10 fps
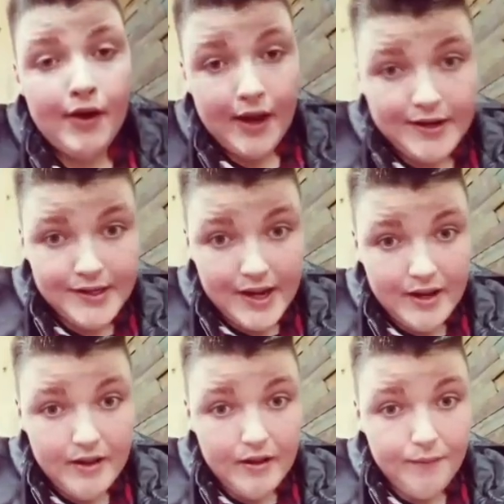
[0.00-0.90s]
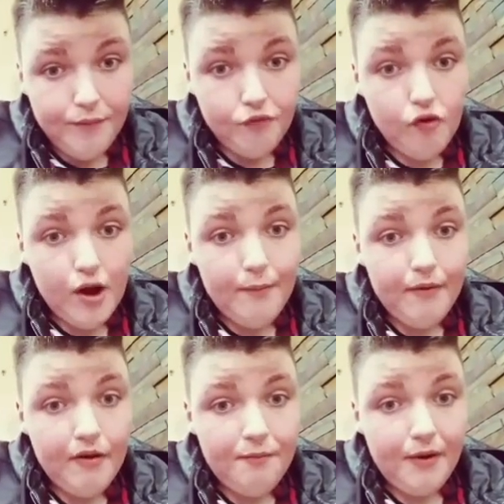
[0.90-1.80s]
I get 10
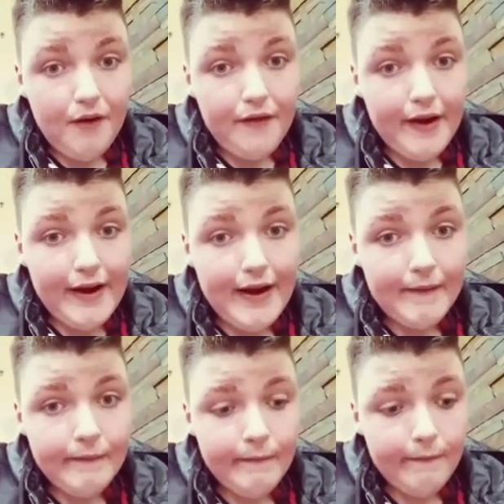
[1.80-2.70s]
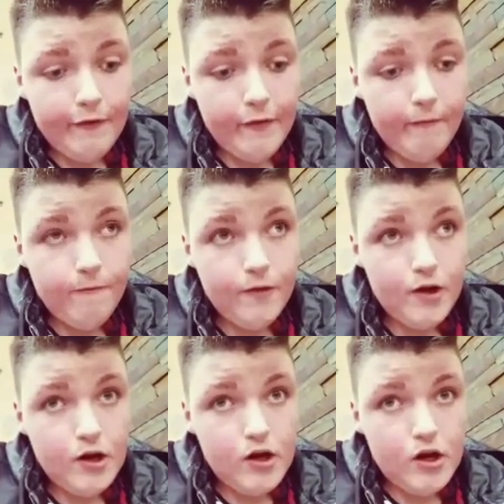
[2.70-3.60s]
subscribers by the 11th
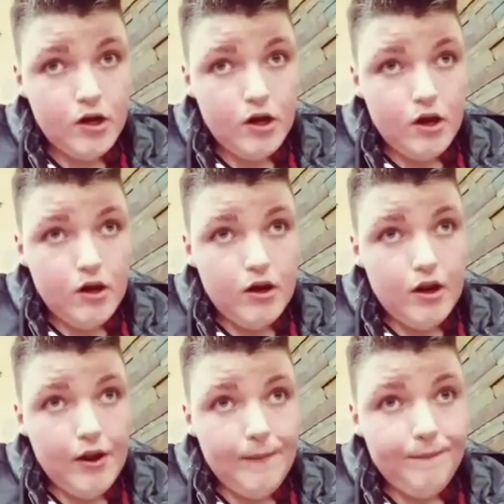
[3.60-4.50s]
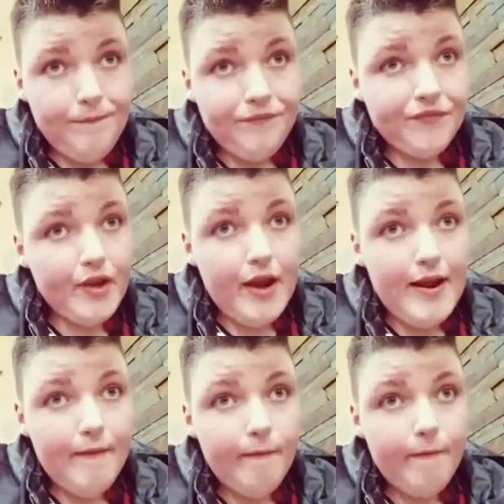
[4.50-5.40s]
of, um,
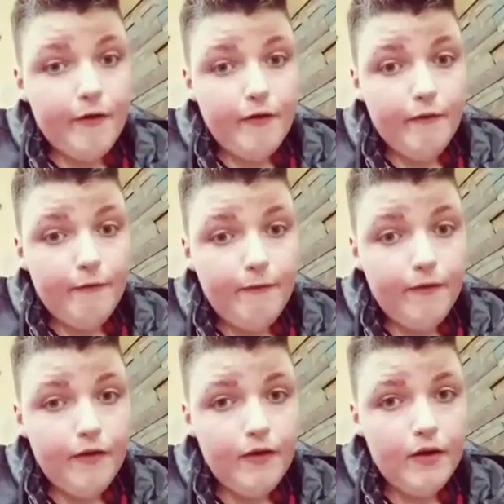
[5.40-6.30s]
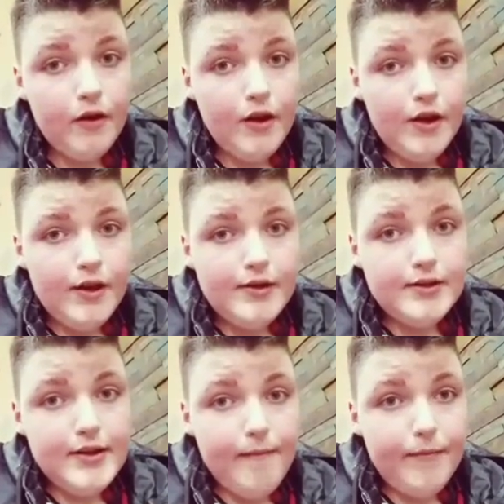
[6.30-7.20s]
11th of
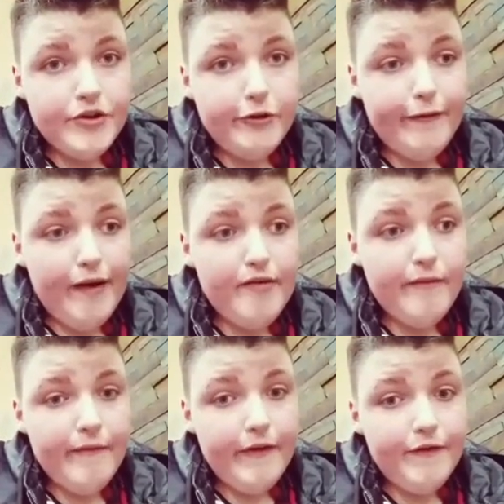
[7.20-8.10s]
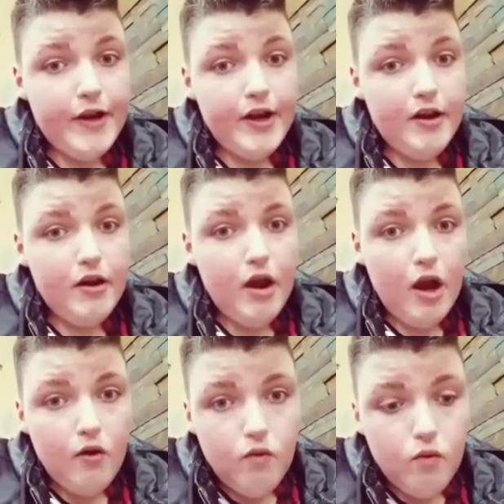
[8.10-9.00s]
December 2015,
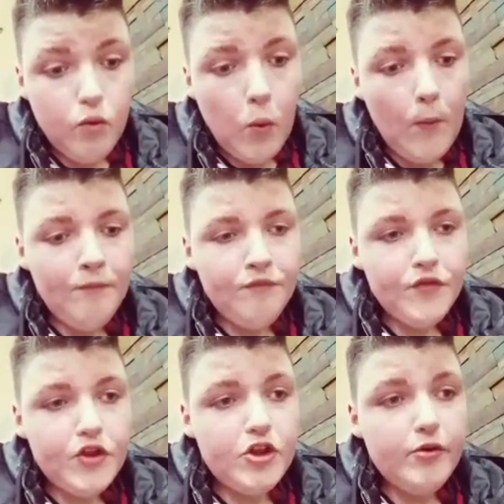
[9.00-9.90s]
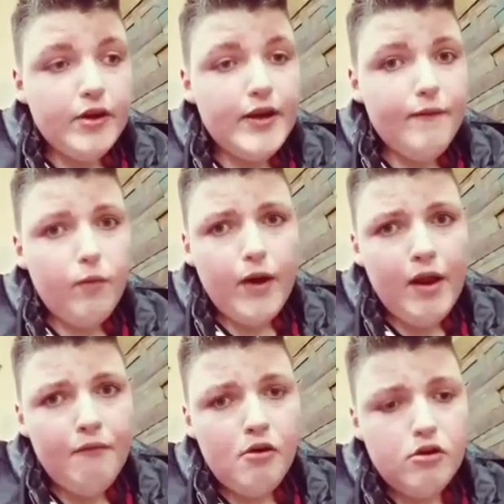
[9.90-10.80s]
I'll do a
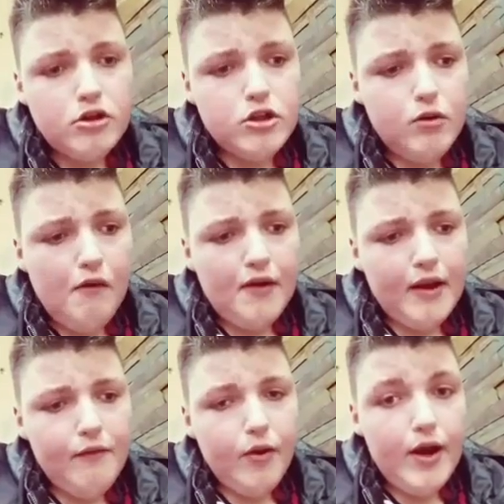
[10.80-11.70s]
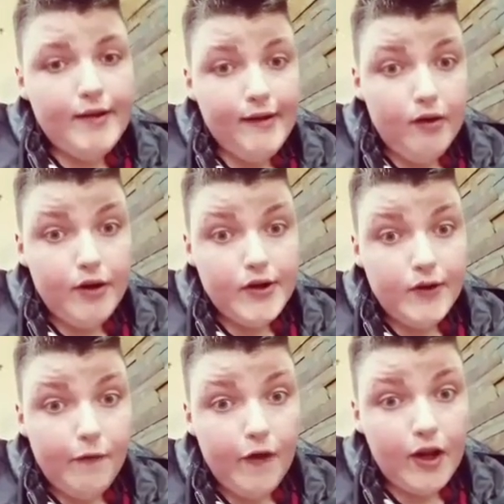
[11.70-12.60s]
giveaway. I'm not sure what the giveaway is, I'll
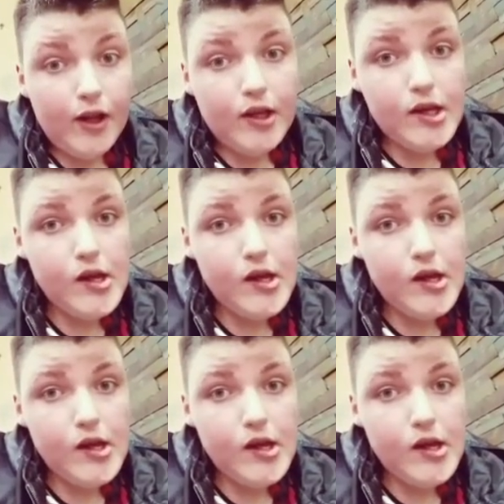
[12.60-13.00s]
need to think.